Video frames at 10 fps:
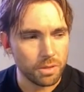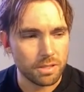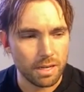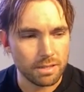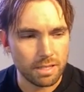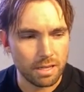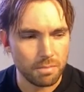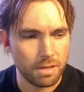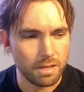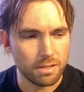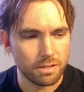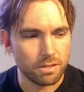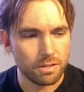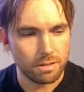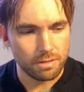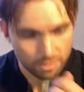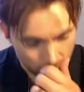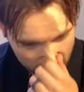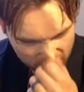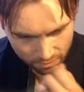stunt team is trying